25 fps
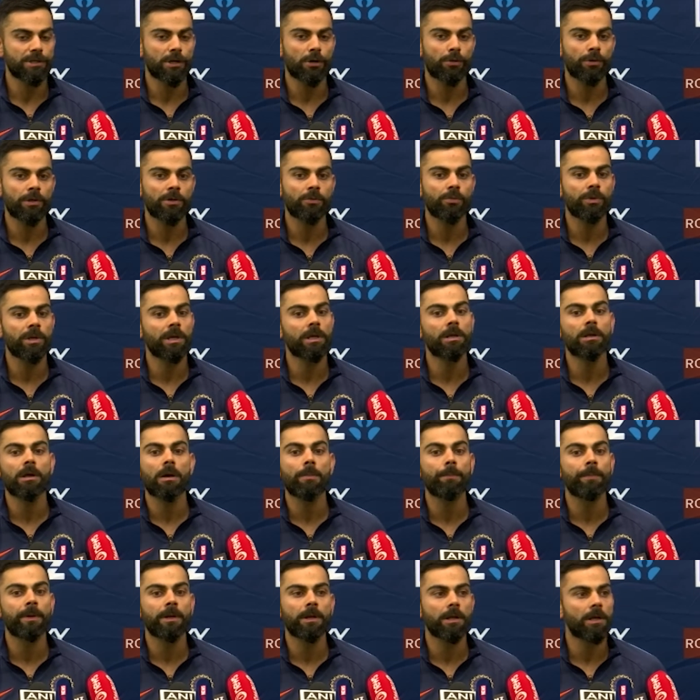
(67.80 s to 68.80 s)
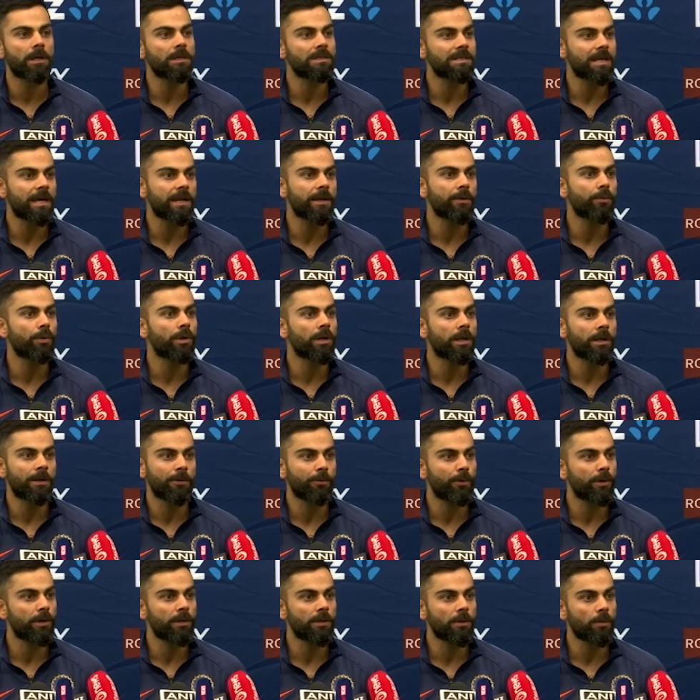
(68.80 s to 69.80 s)
now that we can compete against anyone
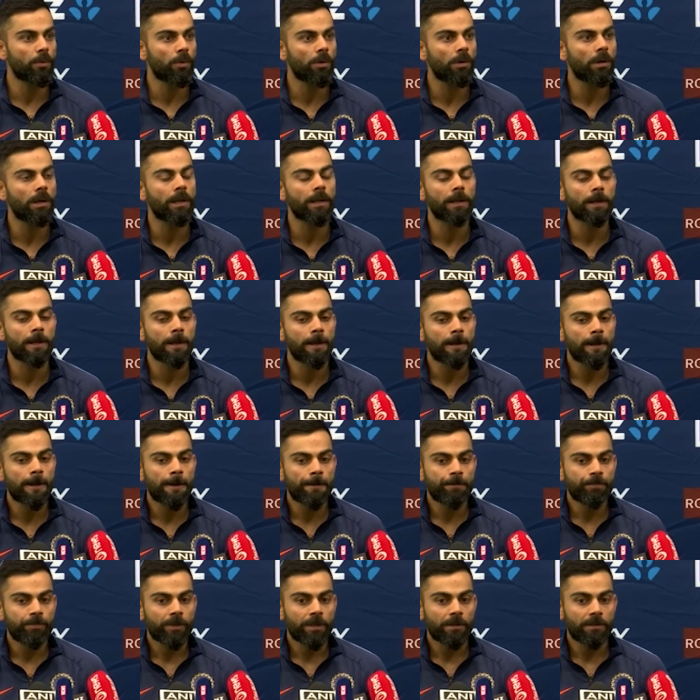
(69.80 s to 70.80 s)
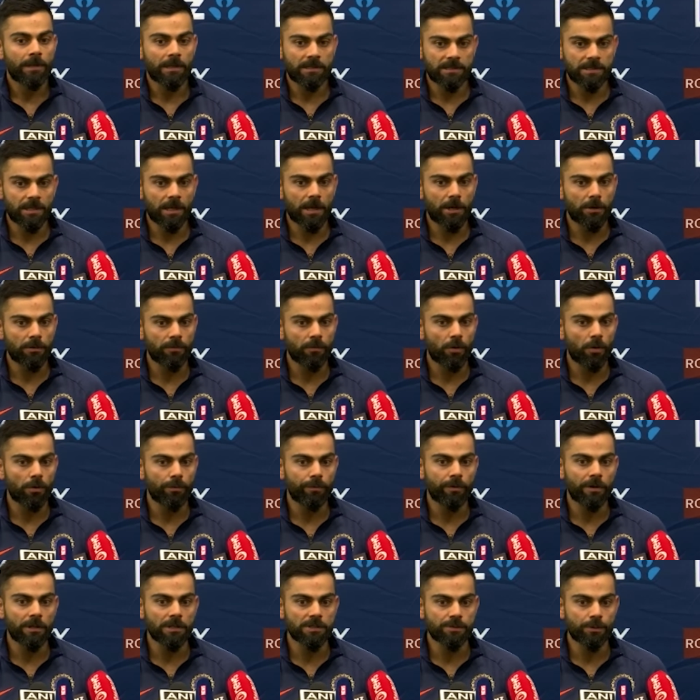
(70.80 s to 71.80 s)
anywhere in the world, and that's the kind of
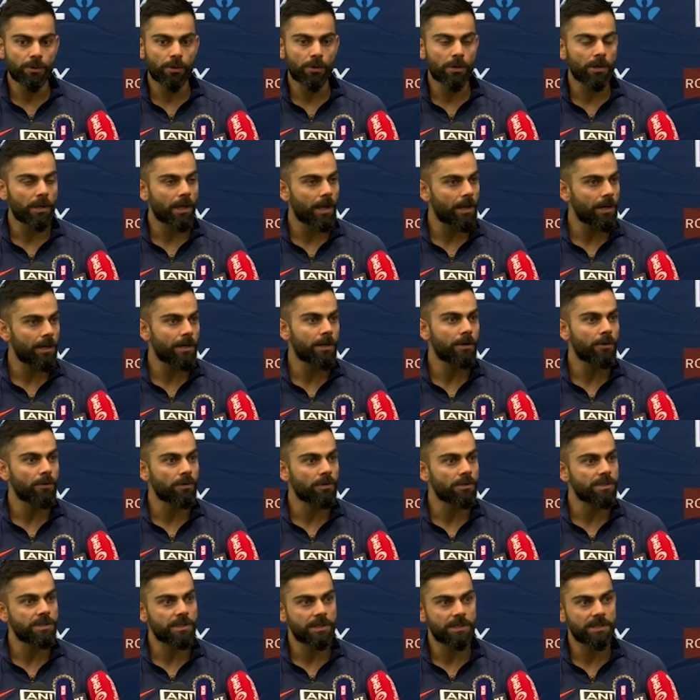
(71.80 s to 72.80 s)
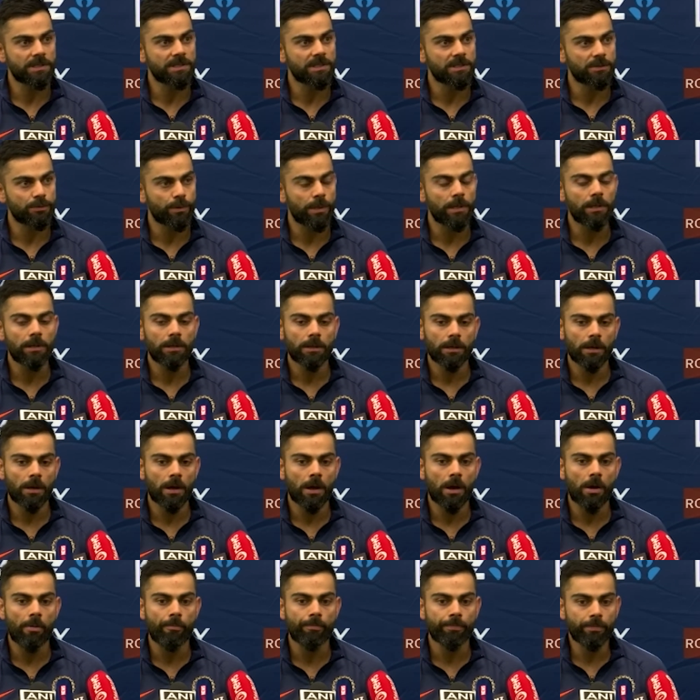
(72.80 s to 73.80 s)
confidence we're going to carry into this series as
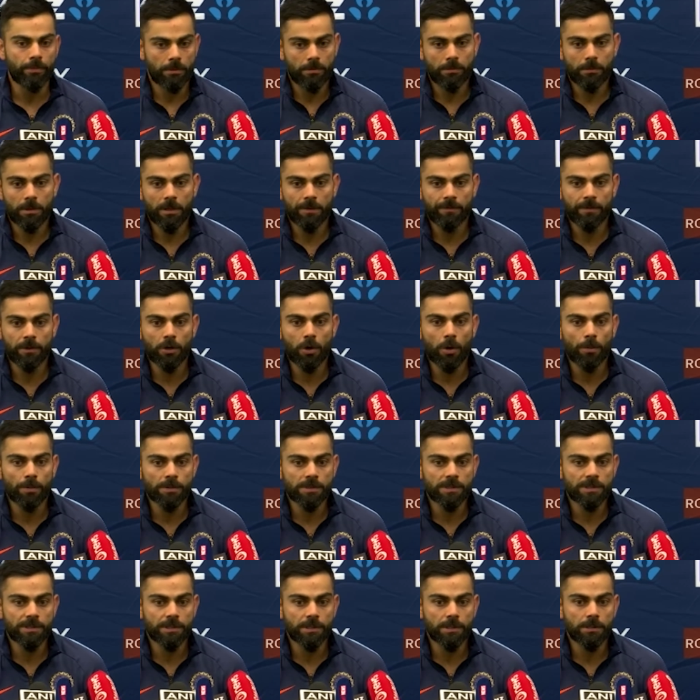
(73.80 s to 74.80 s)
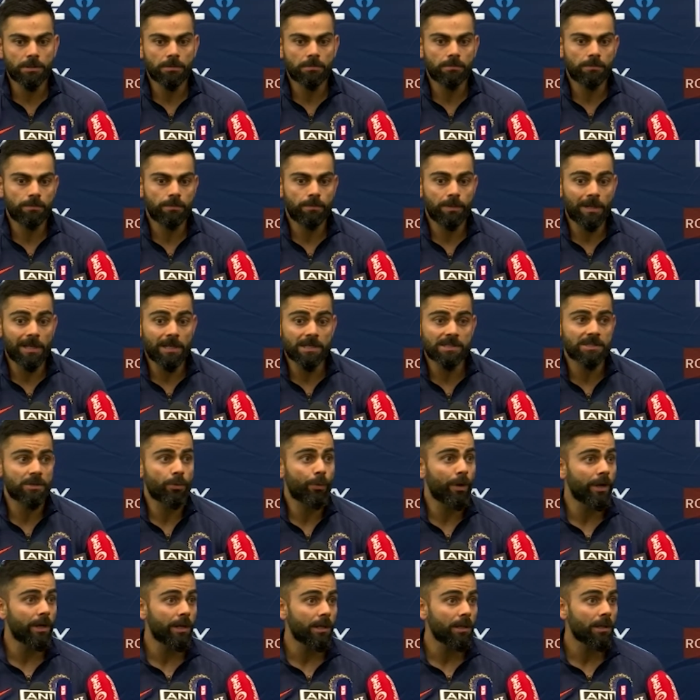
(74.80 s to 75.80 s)
well. If the opposition plays the
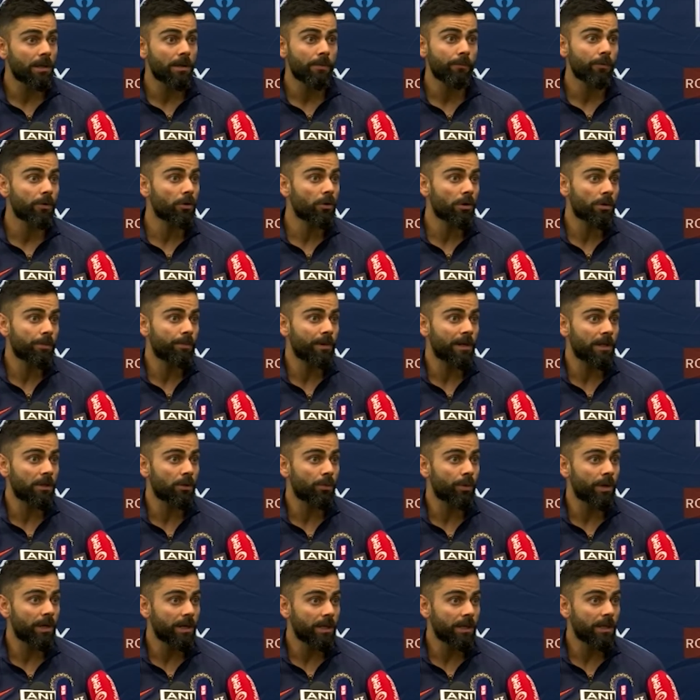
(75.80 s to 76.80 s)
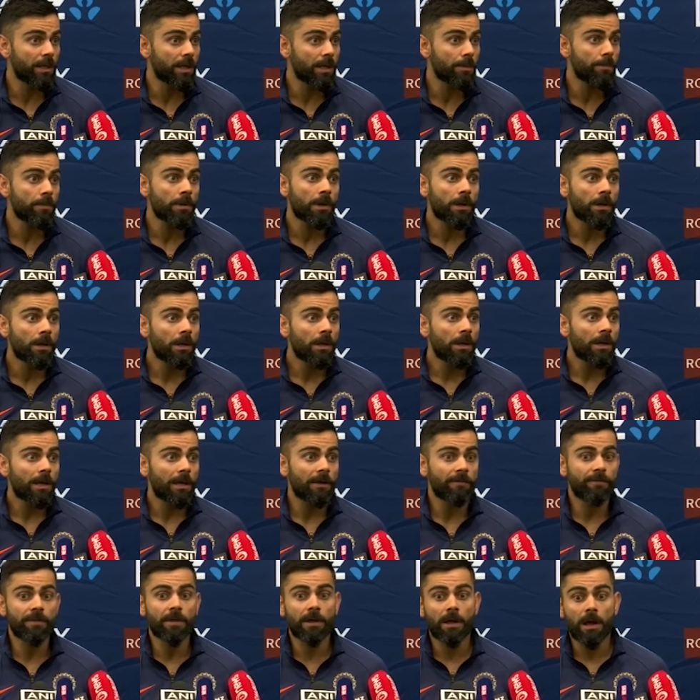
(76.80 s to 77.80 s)
waiting game, we're going to play the waiting game.
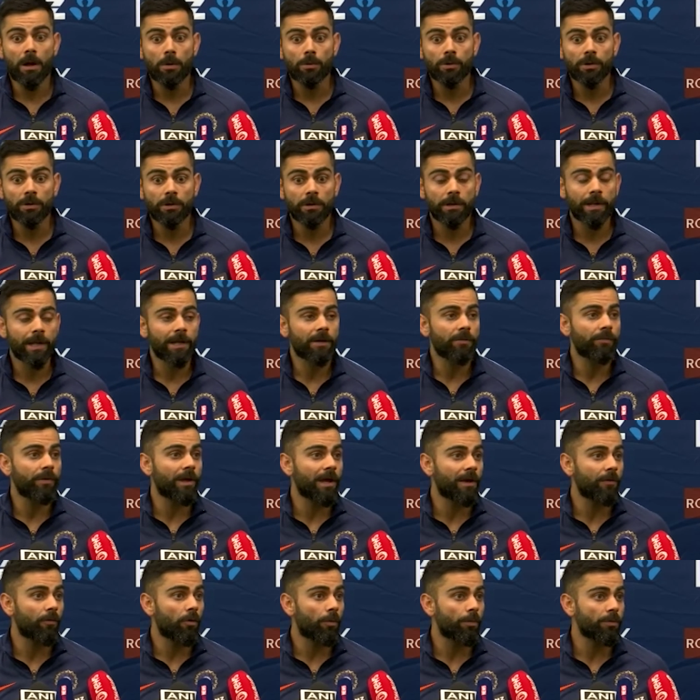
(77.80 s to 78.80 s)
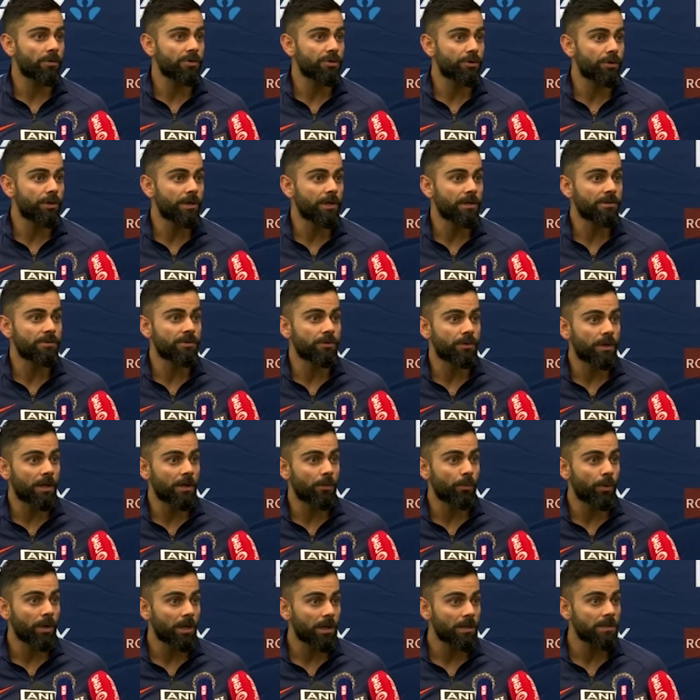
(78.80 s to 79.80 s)
If they counter-attack, we have opportunities to
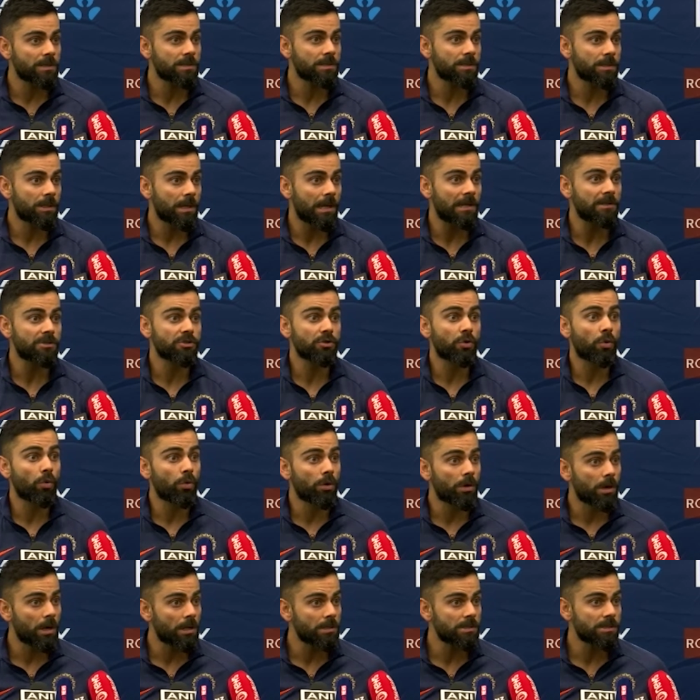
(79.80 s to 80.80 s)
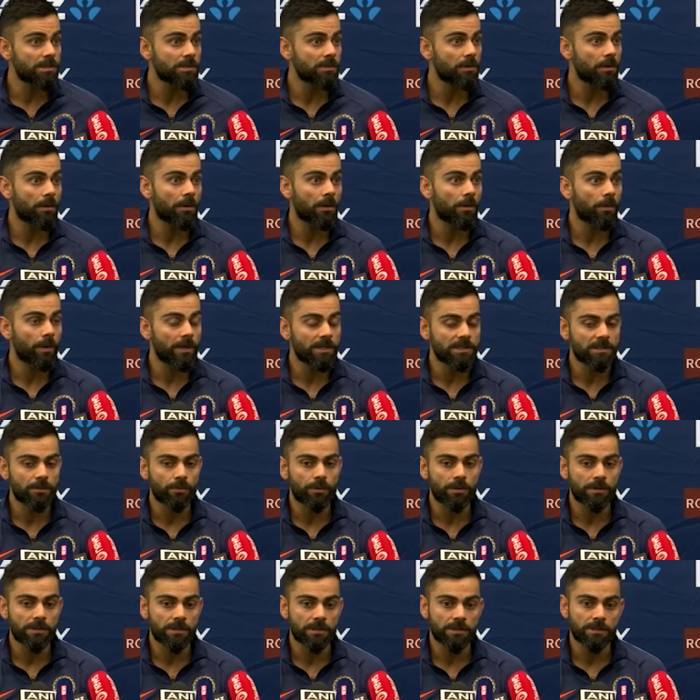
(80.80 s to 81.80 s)
take wickets and score runs, vice
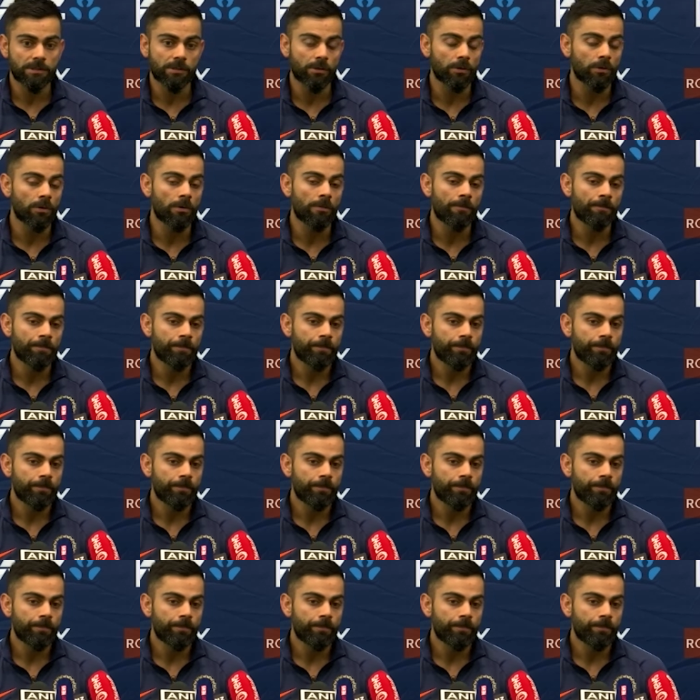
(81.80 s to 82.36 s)
versa. So,